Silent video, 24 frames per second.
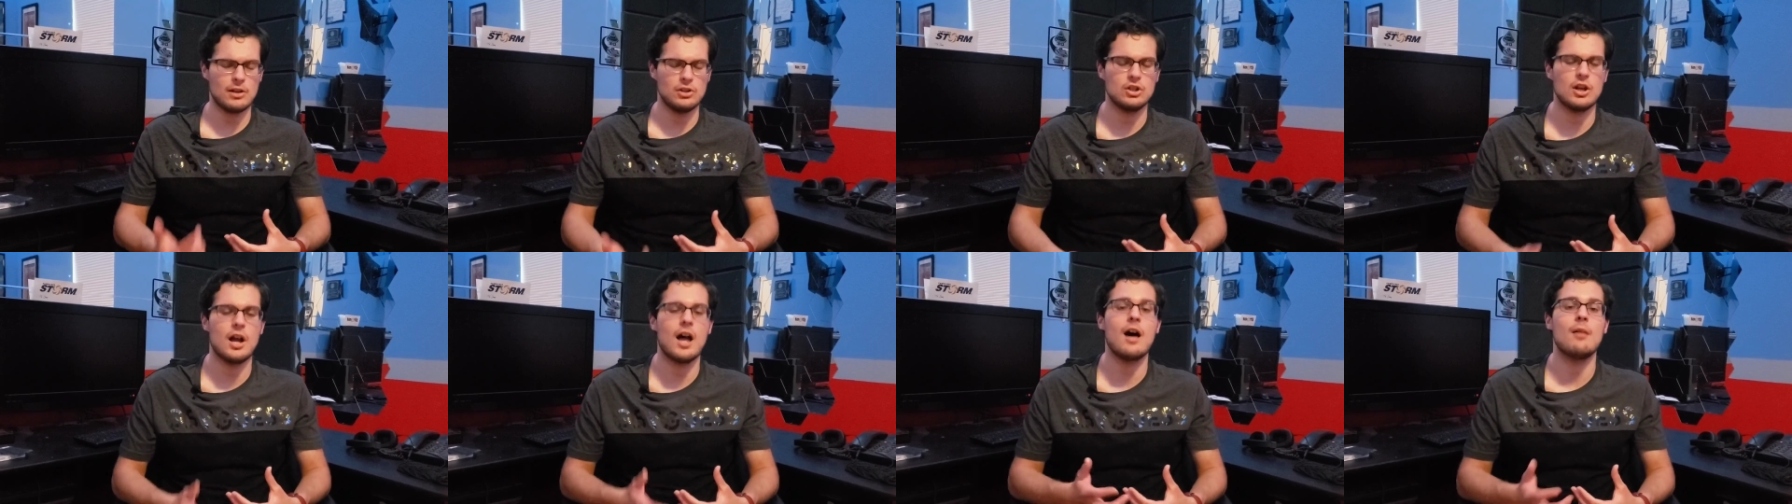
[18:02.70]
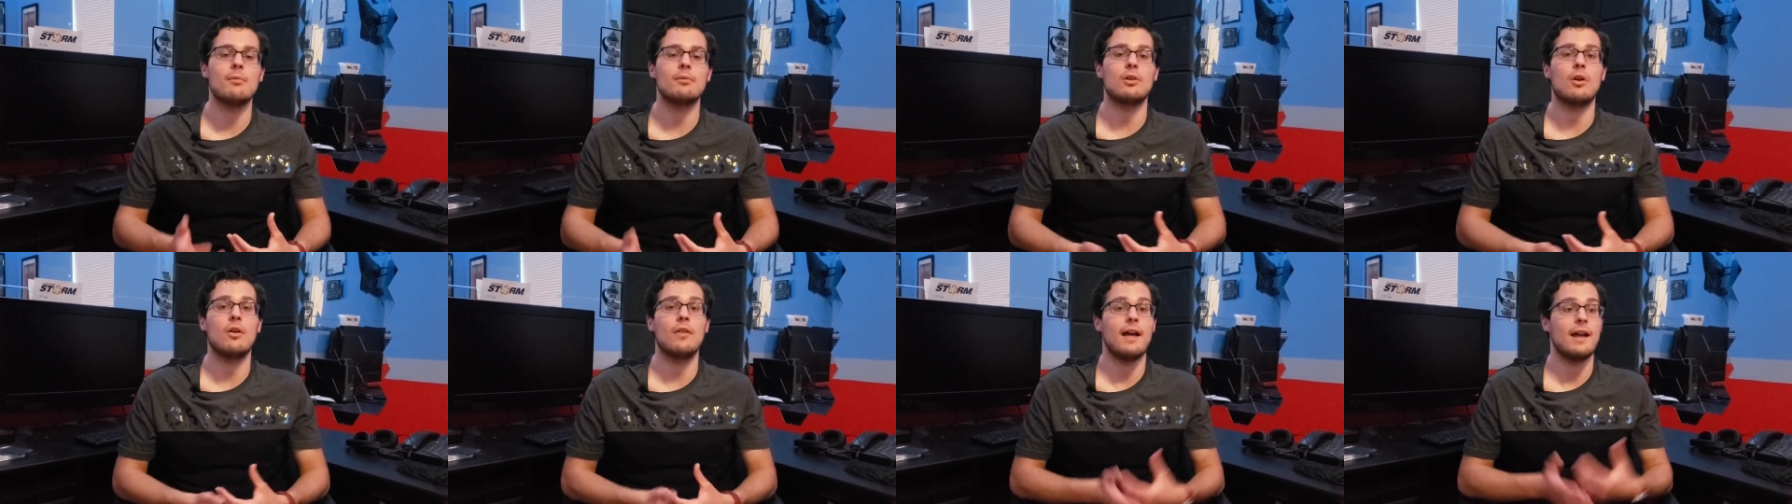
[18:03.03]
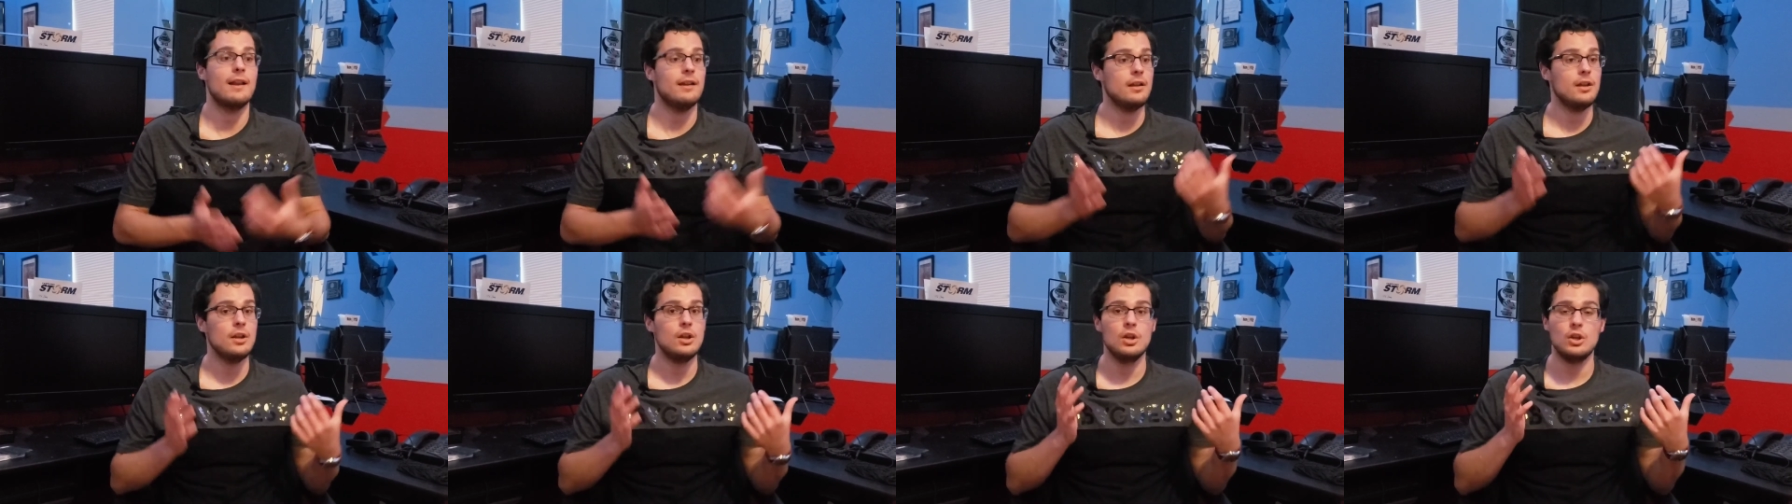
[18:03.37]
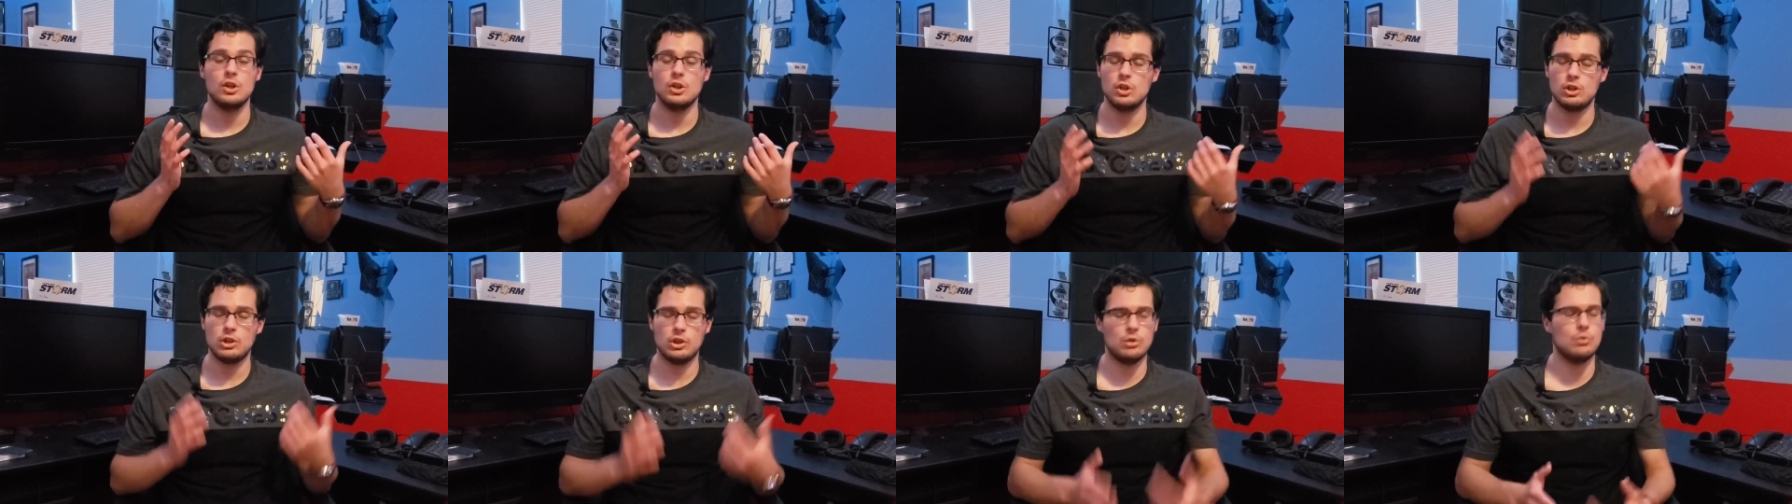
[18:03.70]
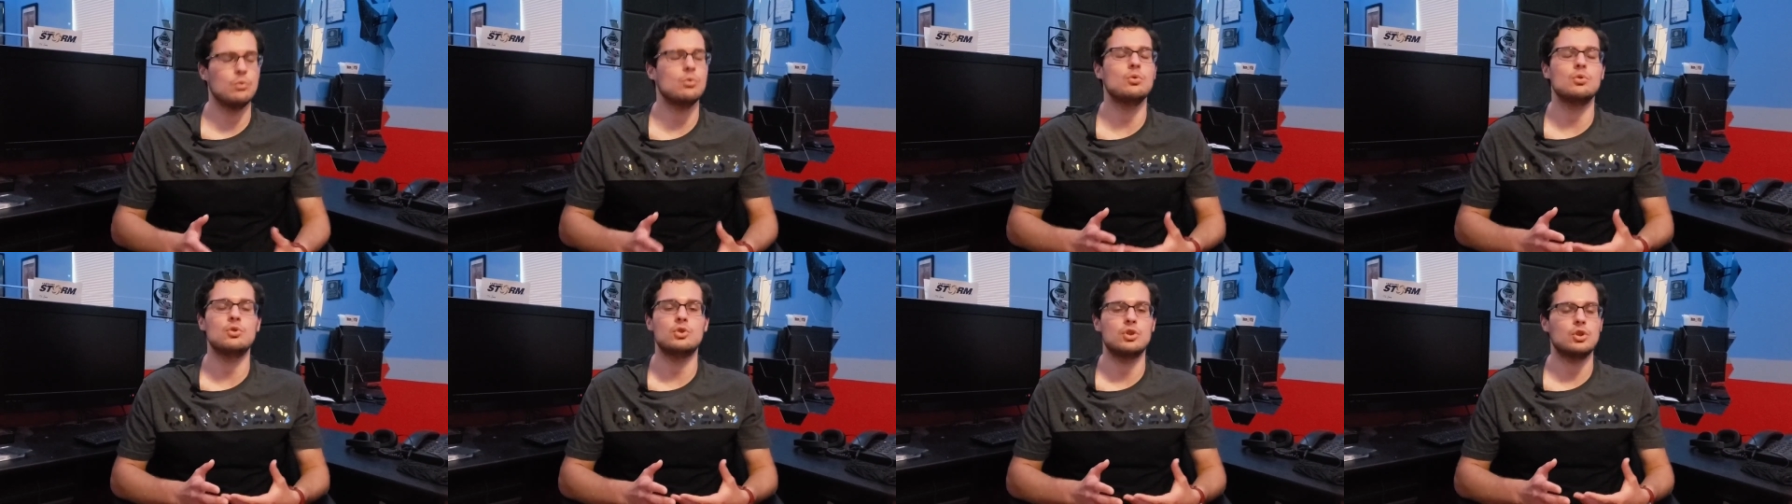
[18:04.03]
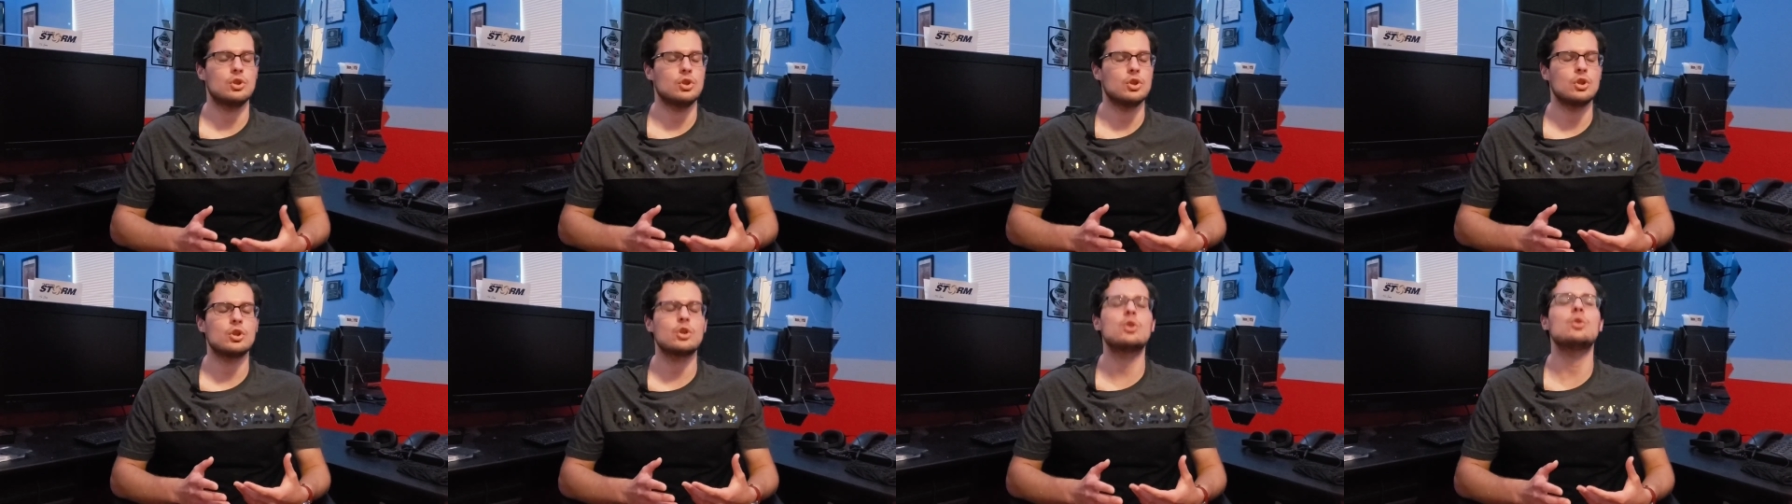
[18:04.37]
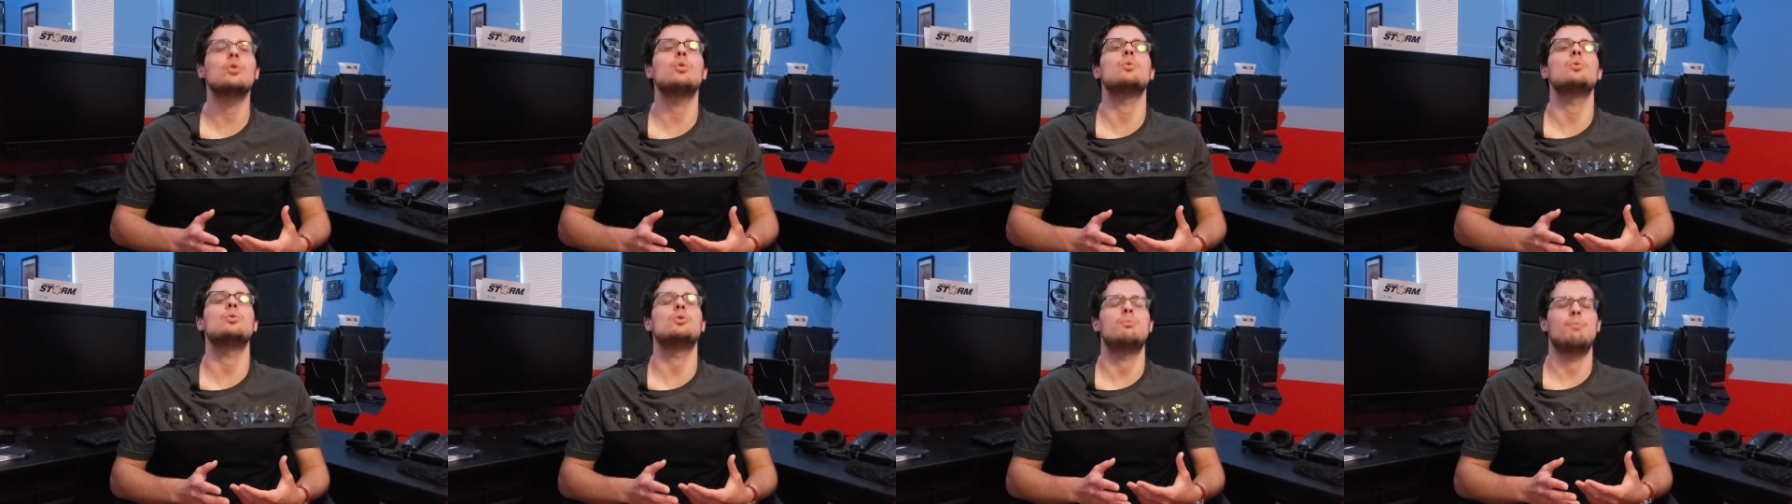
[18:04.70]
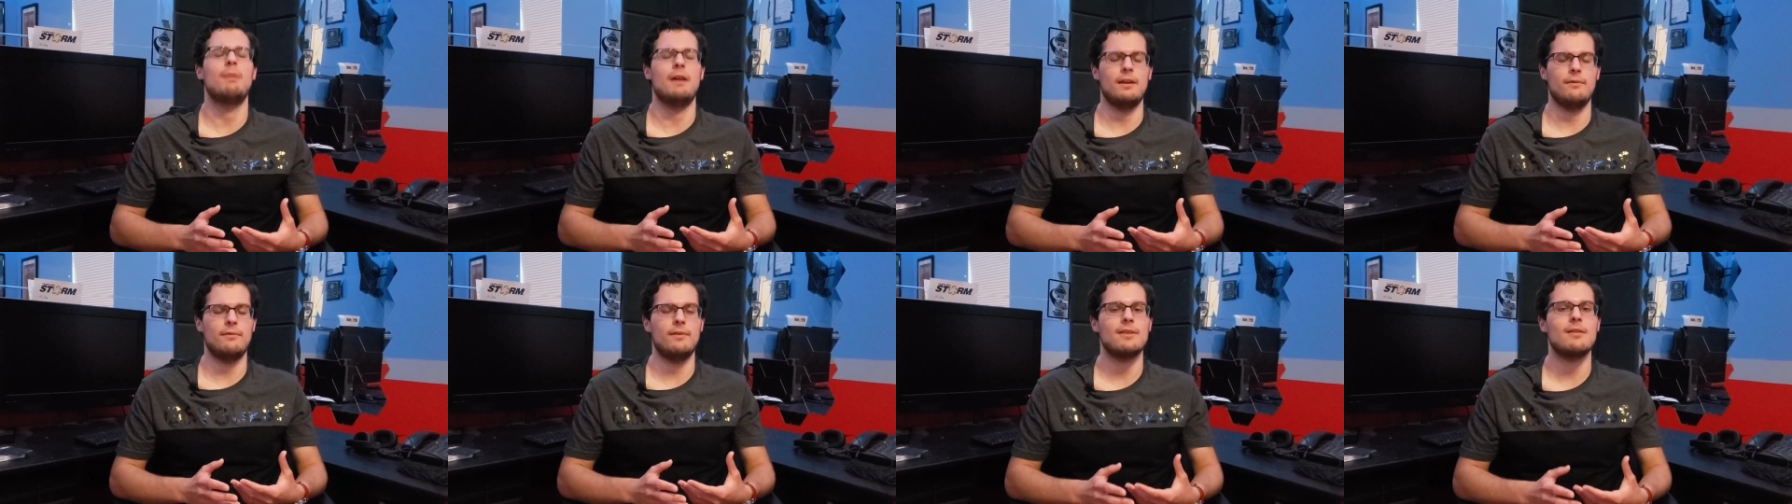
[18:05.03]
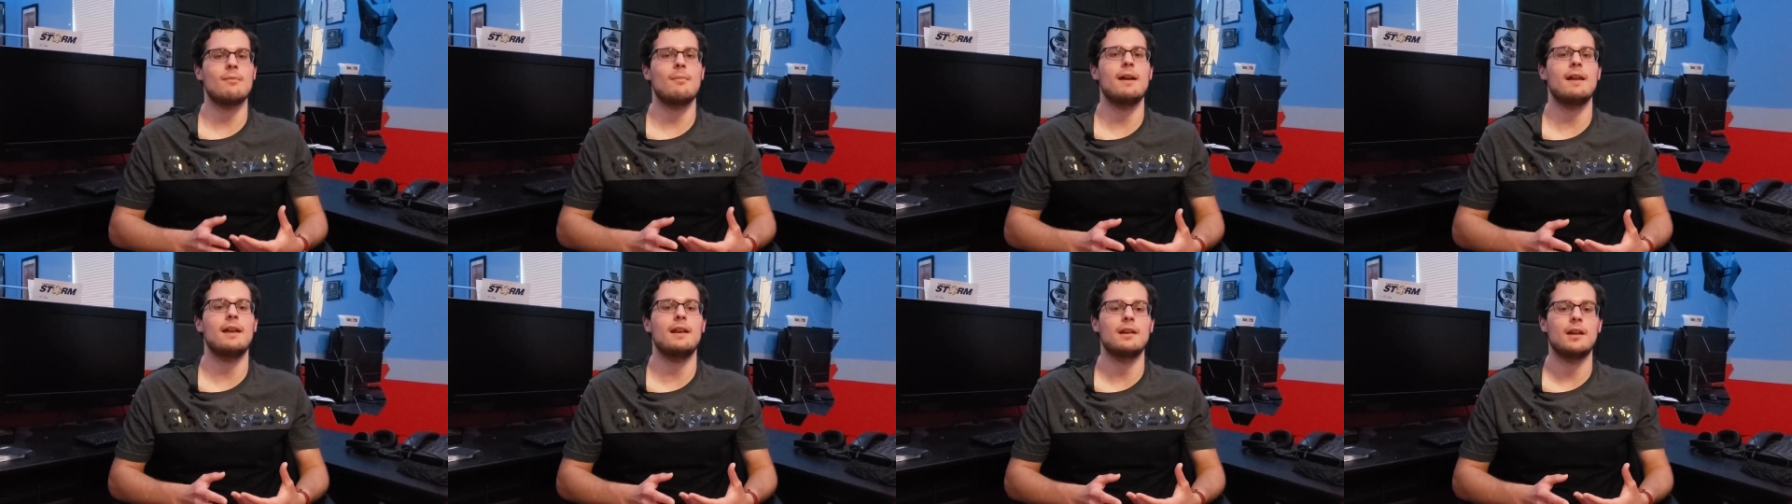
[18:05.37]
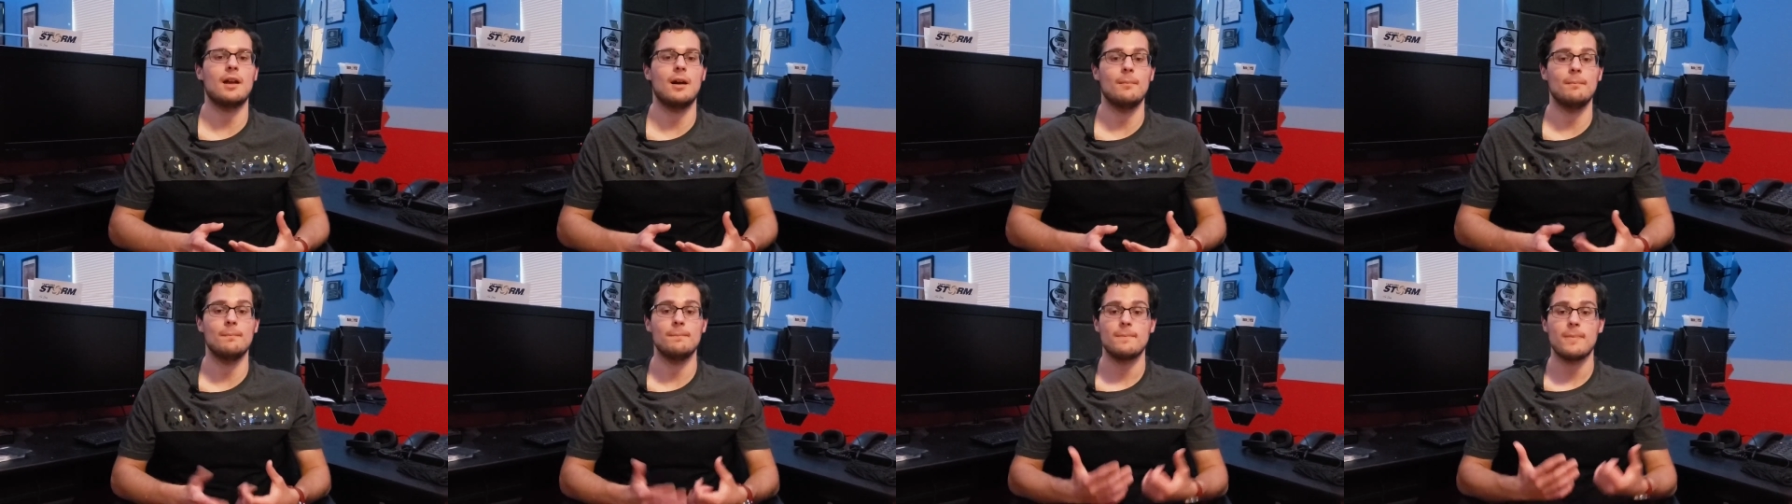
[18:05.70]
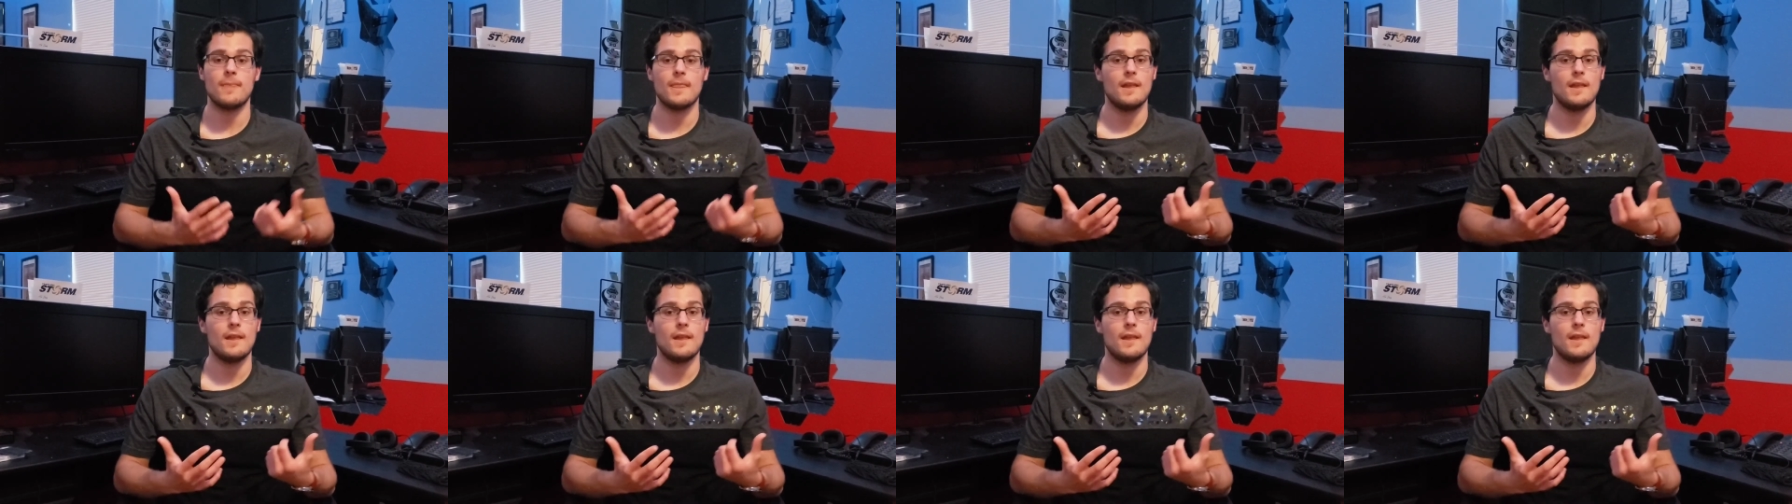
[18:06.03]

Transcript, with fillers: job and all that, huge, huge benefit to my income.